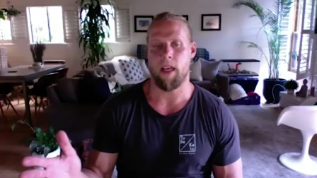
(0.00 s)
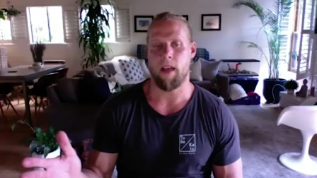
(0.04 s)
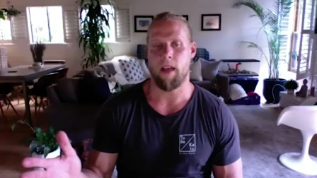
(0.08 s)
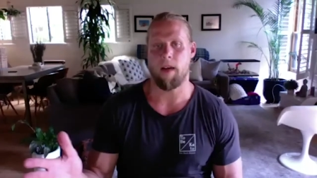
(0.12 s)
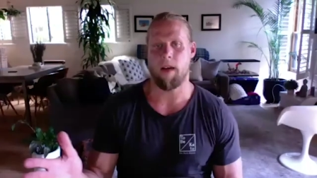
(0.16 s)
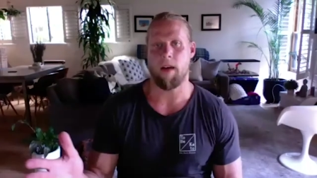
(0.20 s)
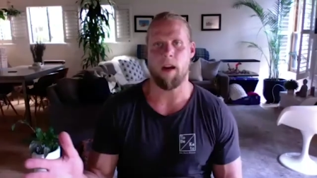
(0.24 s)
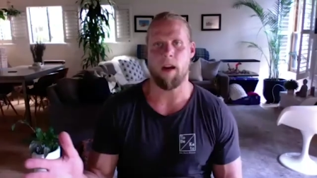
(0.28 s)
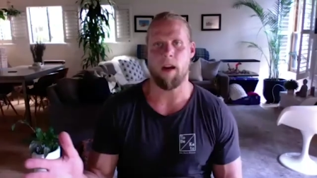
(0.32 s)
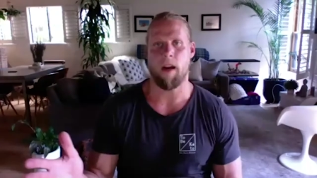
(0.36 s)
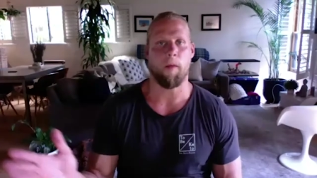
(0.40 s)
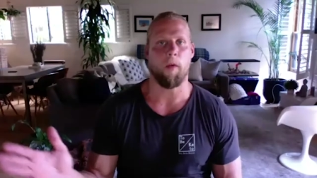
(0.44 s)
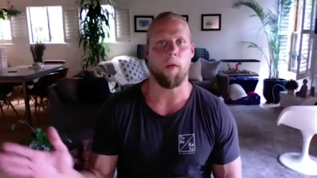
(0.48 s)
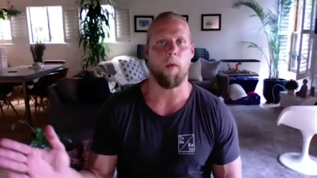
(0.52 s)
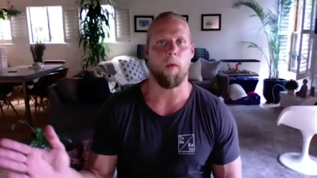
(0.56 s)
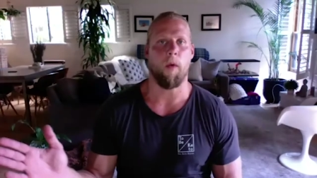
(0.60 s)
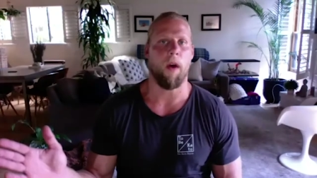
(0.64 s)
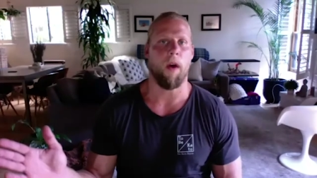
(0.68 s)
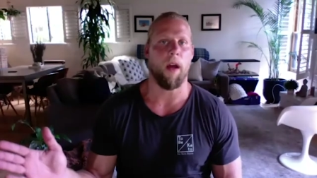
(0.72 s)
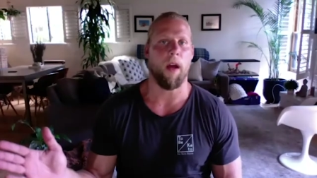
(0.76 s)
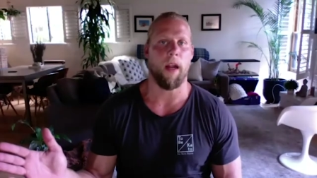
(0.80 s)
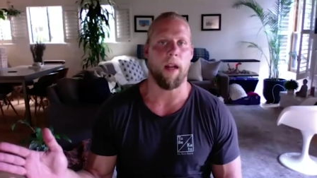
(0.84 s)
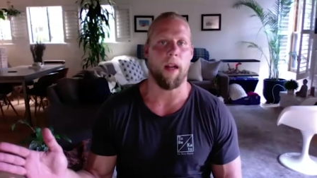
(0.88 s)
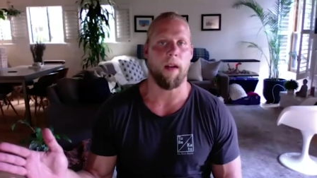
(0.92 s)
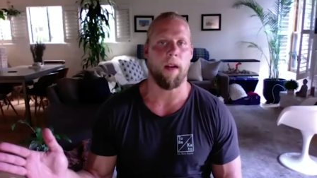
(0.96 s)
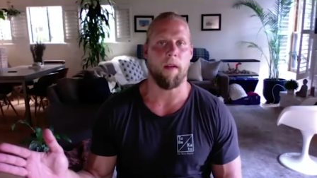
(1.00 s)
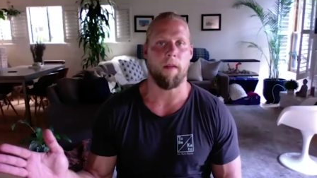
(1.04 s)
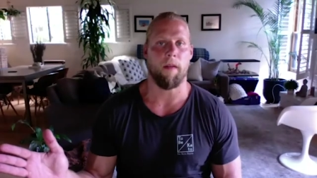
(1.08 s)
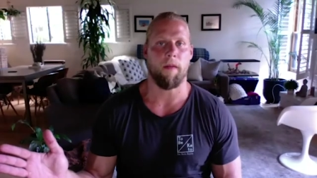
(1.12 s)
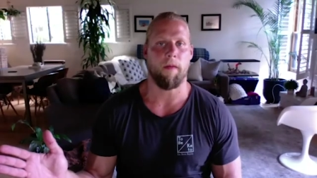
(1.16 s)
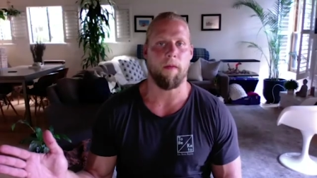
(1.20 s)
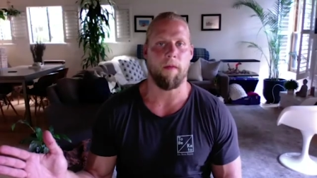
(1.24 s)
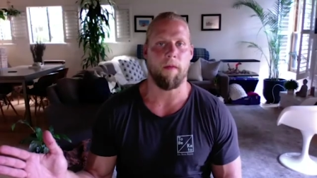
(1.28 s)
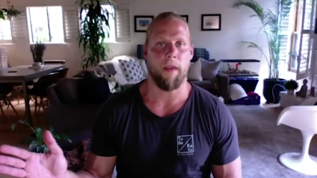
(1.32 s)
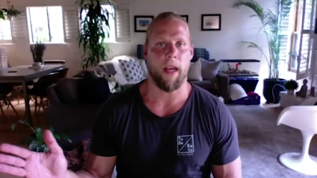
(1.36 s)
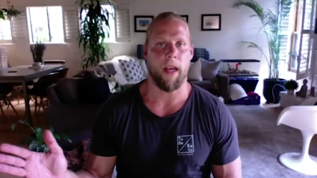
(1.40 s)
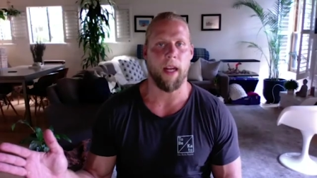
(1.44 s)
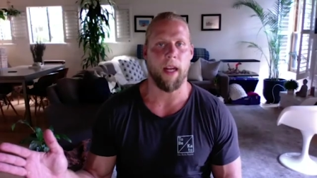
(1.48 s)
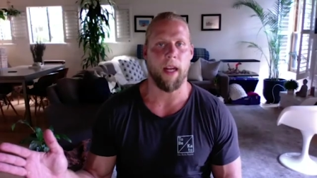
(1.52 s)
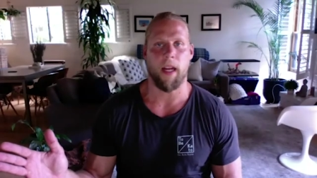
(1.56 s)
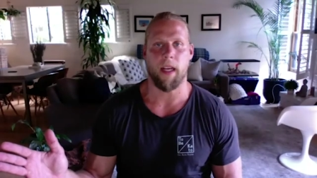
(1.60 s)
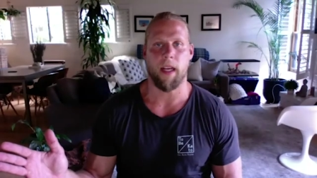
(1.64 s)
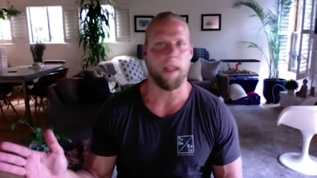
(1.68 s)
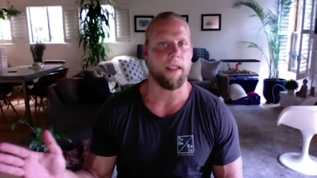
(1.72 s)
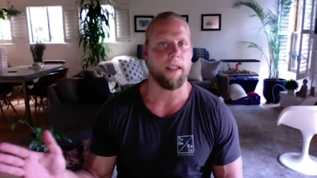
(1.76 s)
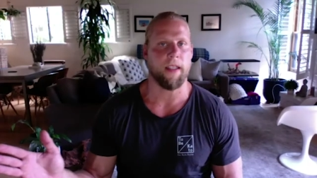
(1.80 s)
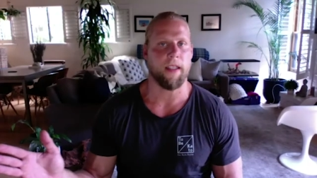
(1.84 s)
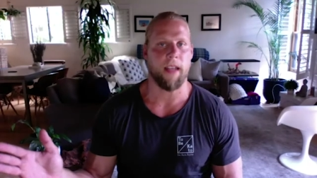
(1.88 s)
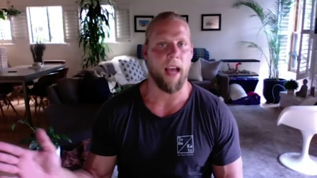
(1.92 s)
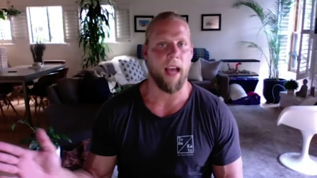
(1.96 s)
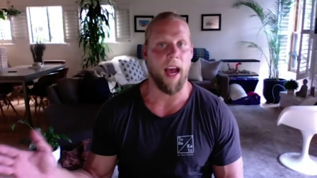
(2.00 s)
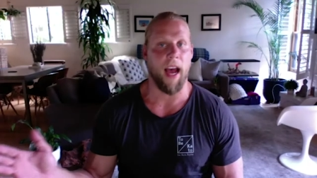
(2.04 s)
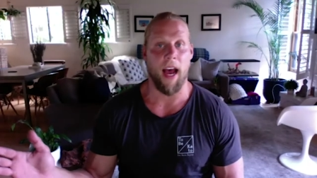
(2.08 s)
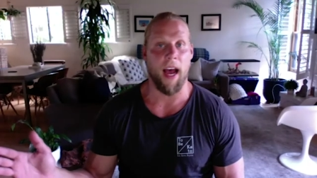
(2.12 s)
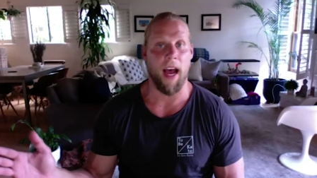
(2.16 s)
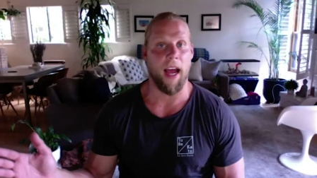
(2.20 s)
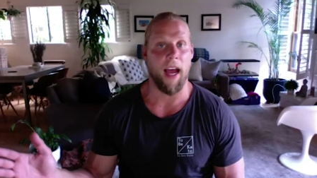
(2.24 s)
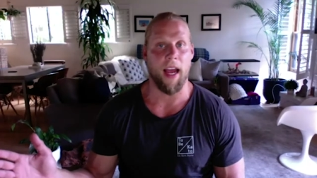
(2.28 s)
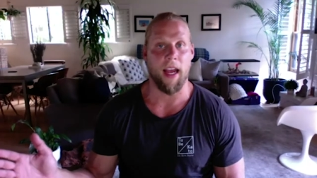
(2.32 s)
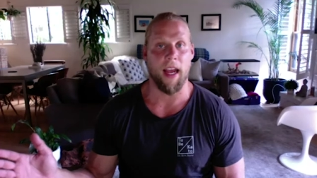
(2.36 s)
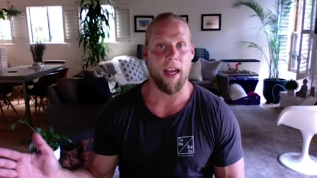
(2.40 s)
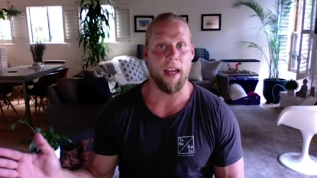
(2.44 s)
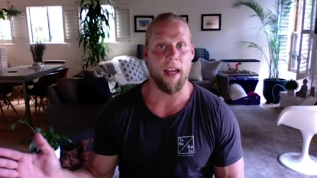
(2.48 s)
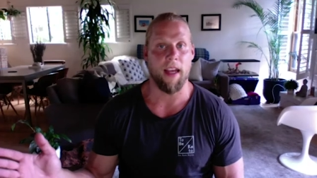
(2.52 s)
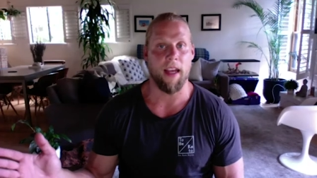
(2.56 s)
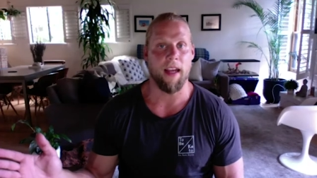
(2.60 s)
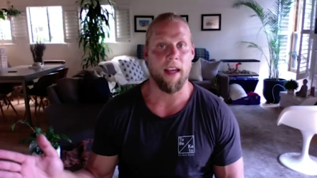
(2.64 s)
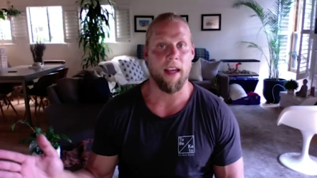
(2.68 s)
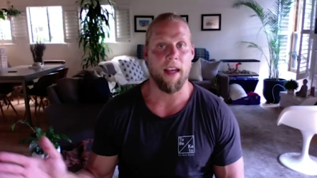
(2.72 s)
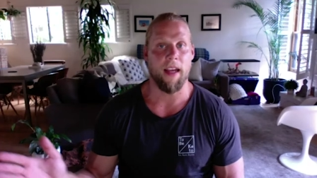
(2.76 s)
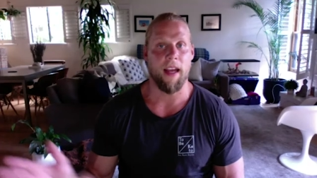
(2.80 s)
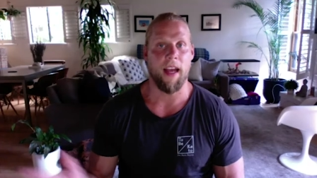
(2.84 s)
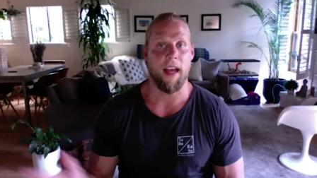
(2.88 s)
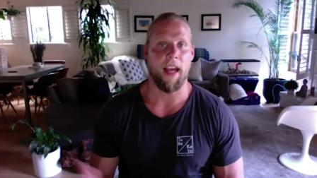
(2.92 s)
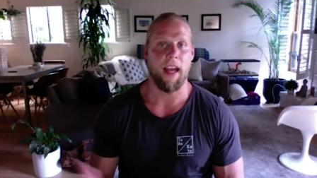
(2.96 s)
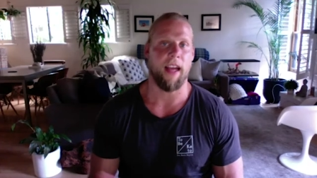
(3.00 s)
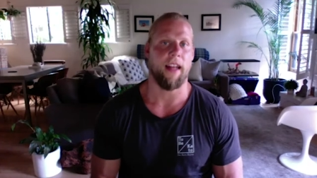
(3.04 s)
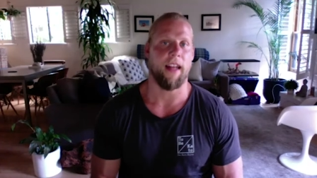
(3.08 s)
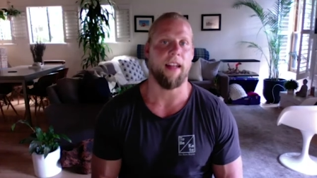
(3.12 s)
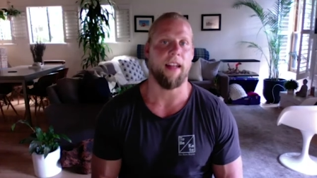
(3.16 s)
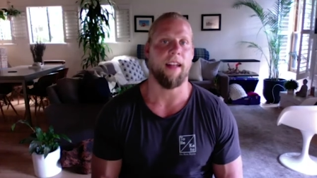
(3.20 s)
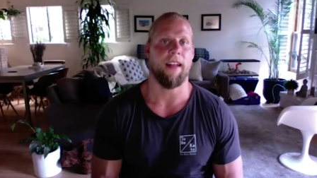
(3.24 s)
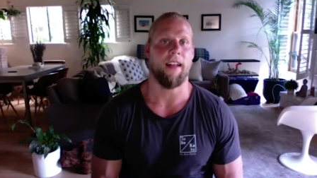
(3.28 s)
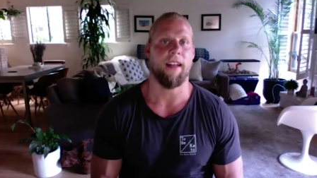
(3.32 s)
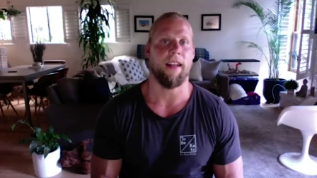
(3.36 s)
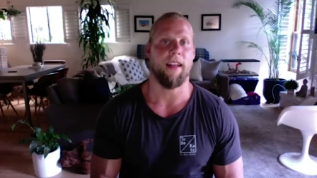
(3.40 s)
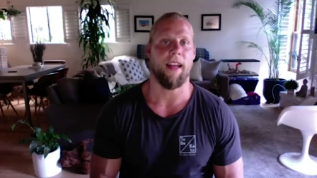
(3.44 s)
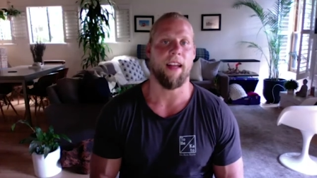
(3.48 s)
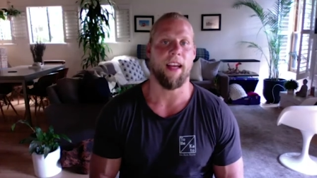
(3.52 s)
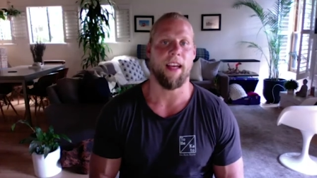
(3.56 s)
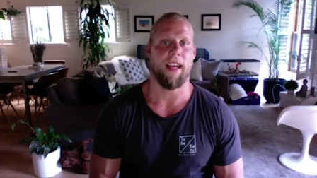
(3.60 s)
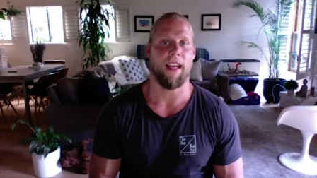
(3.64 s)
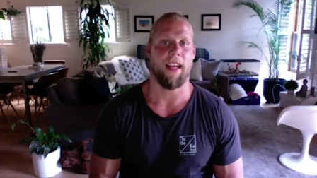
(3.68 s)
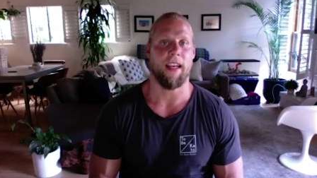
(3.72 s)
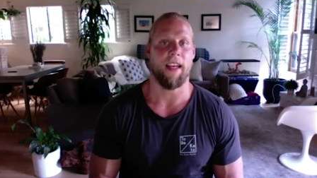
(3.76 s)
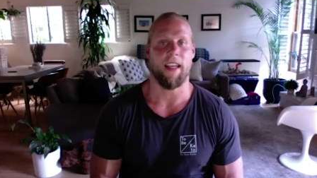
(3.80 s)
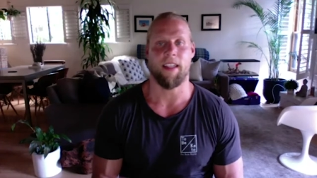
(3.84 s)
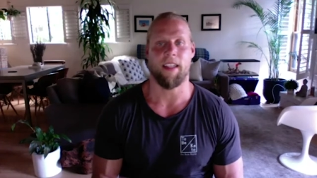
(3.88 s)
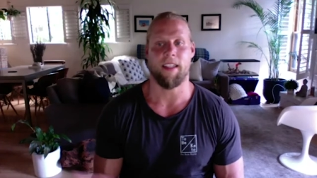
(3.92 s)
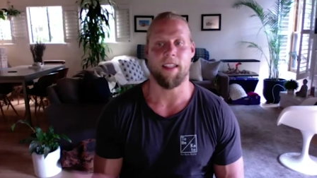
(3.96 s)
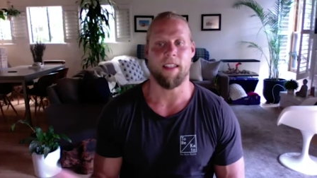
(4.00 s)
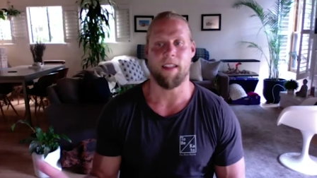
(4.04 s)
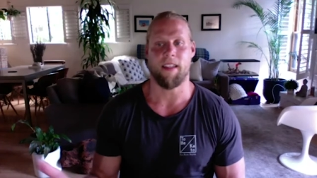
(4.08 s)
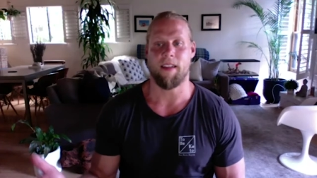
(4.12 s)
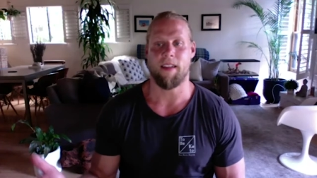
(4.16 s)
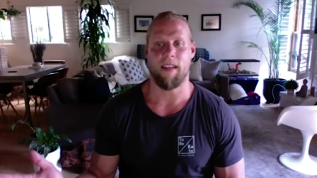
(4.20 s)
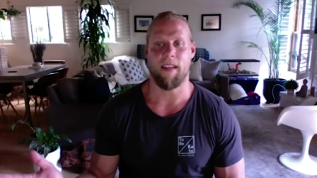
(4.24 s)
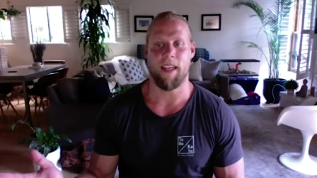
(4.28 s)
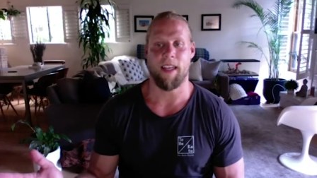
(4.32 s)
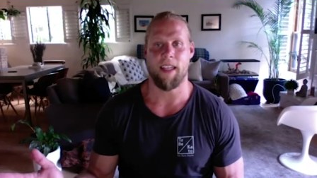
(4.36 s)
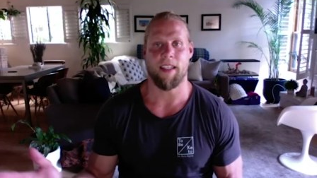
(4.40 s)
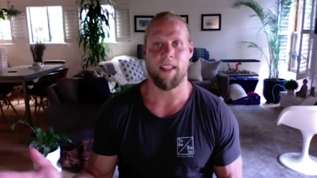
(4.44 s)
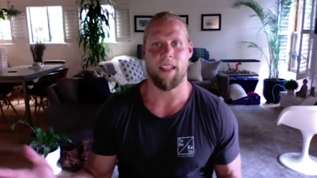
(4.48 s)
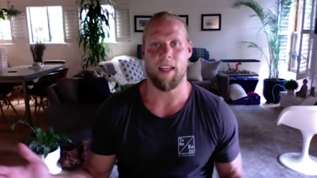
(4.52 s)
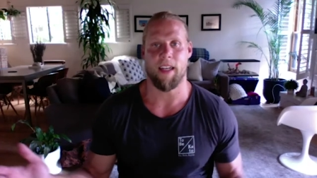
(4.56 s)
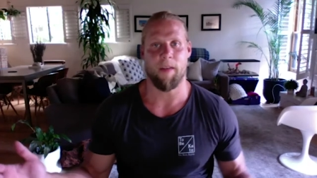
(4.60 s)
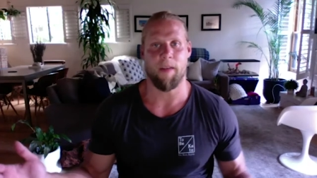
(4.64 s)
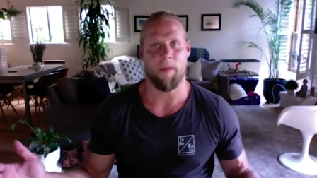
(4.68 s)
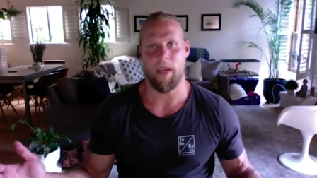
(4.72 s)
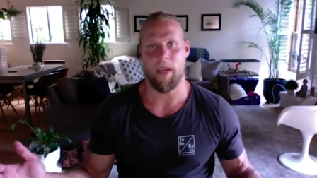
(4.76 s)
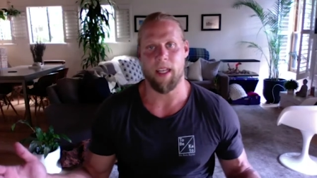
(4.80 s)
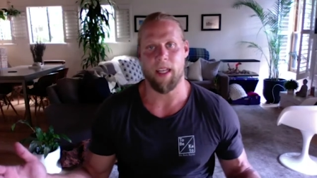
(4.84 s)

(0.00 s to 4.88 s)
number one fittest guy and like is he's going to be in the